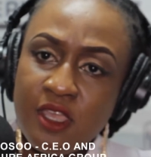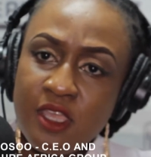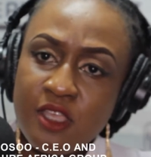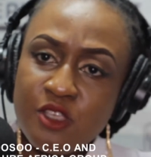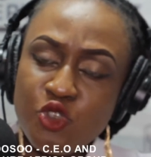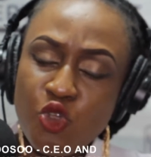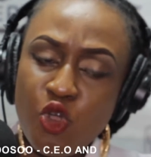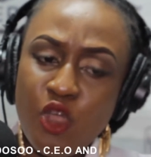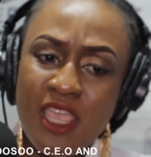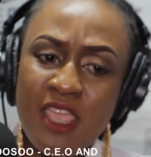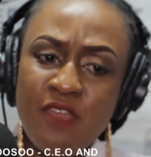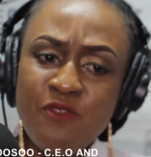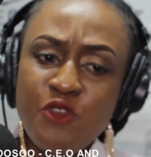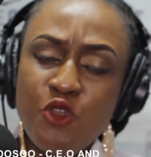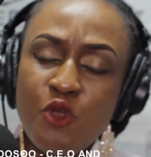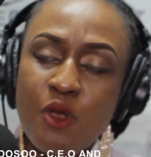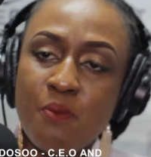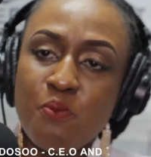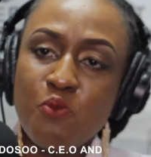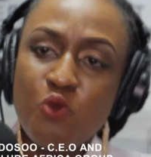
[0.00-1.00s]
So if
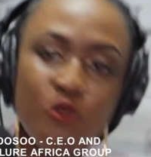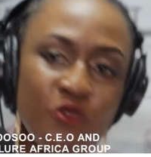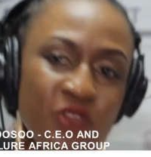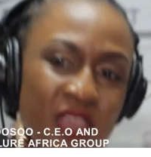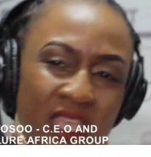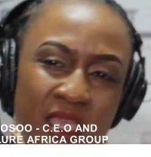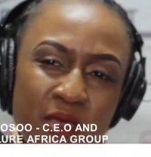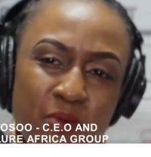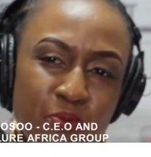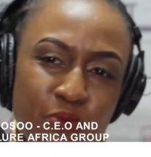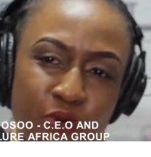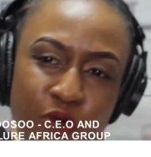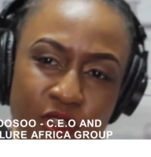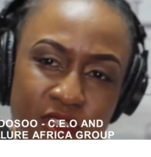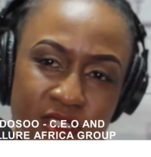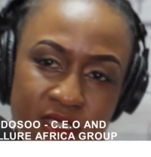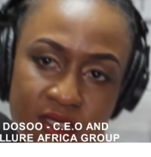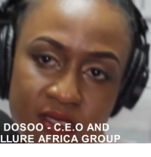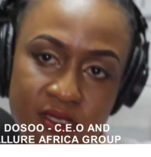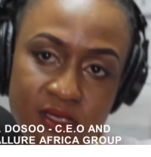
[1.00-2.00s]
you are moving in
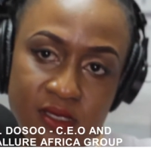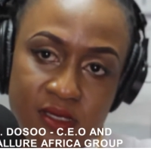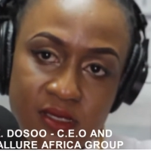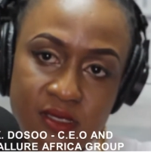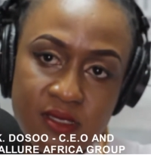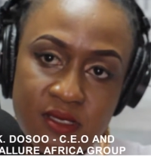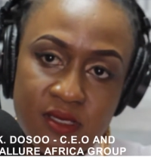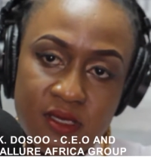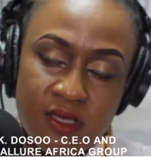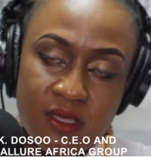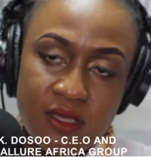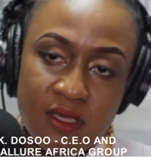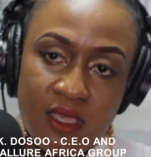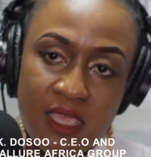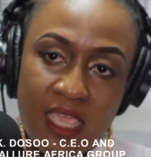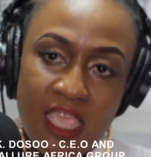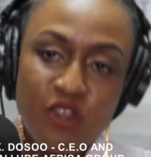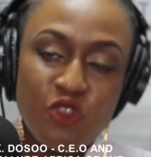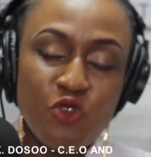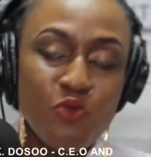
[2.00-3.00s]
processes
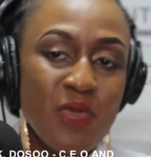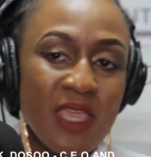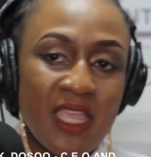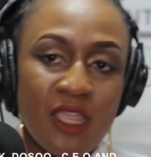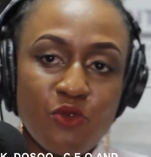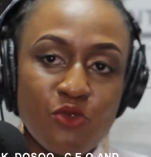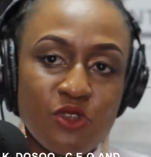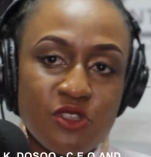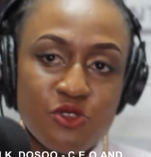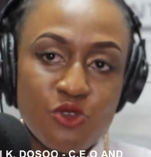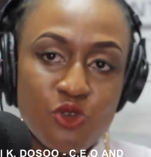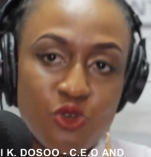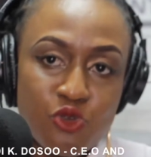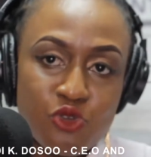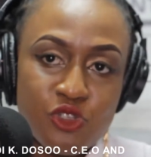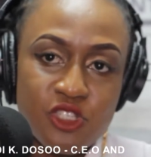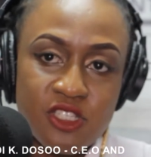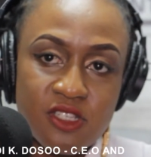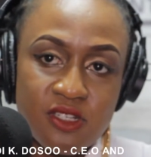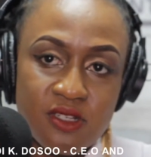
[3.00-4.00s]
and you make a
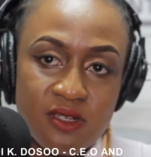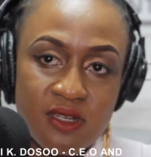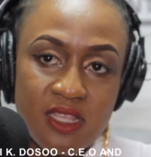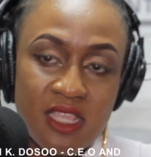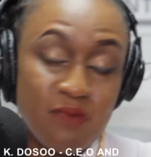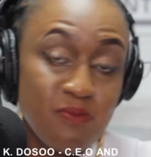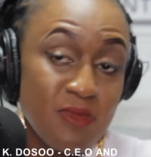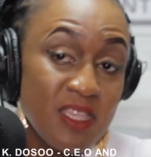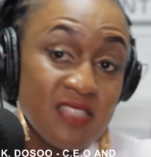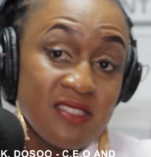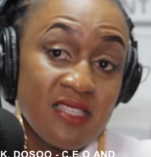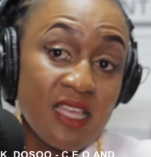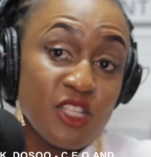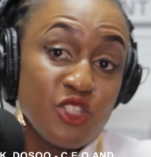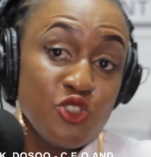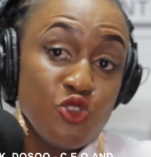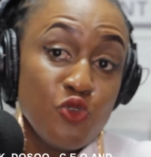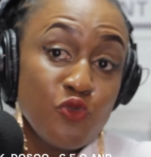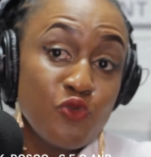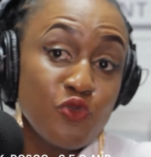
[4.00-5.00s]
resolution, it means
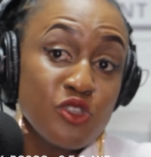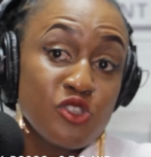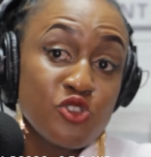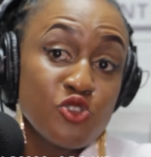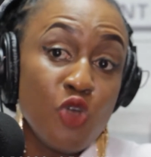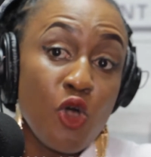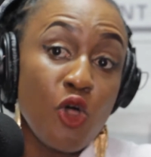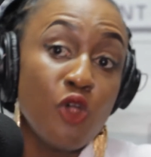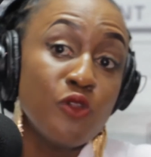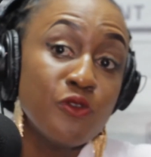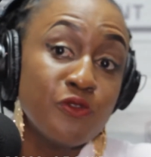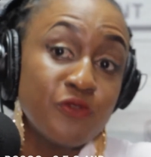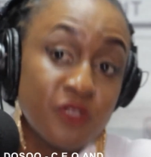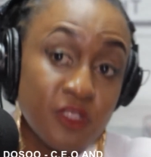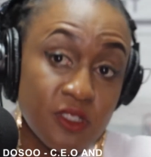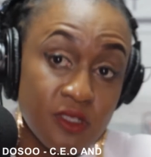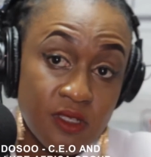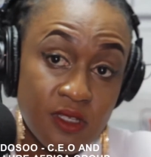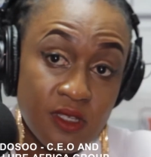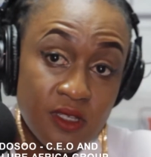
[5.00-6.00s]
that you've
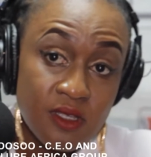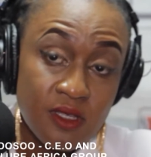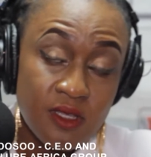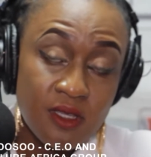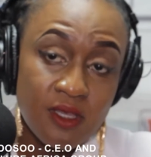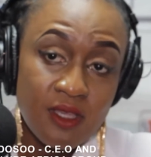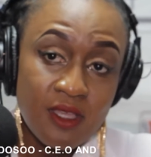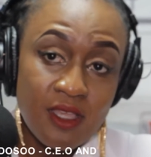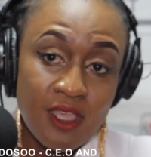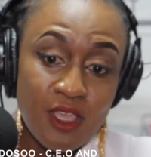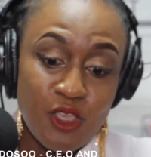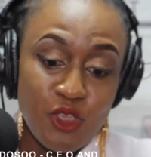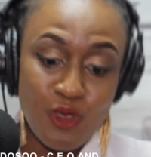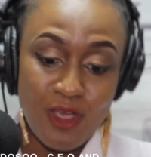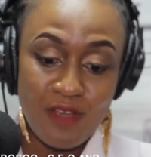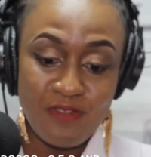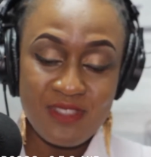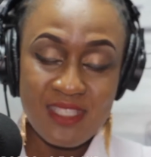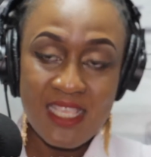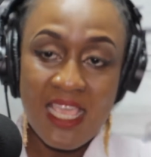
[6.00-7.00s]
resolved. You
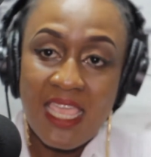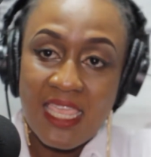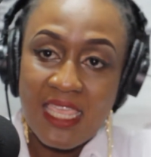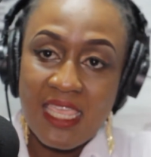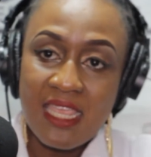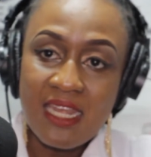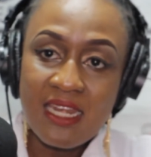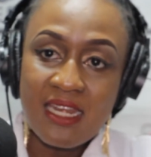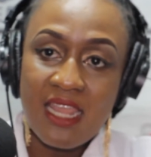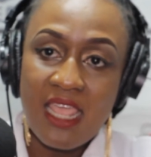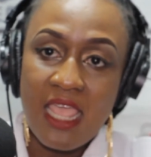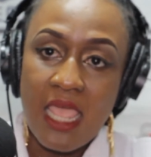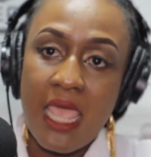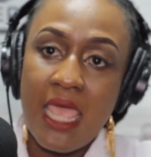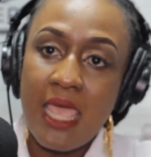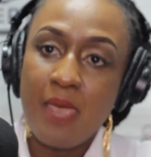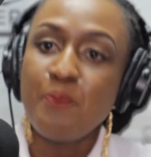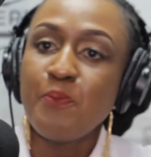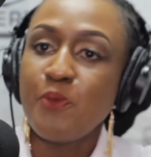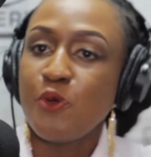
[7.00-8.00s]
have taken
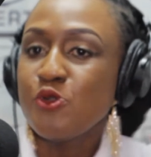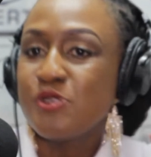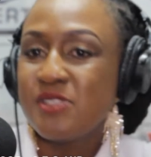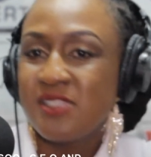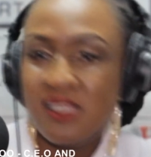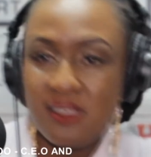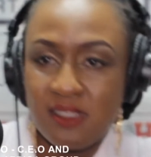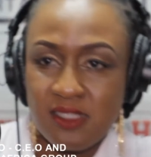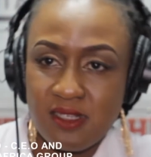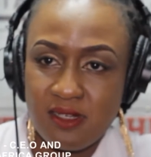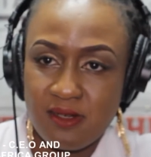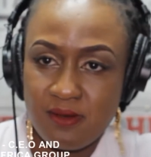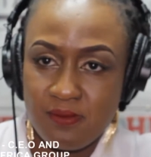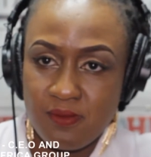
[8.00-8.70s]
a position.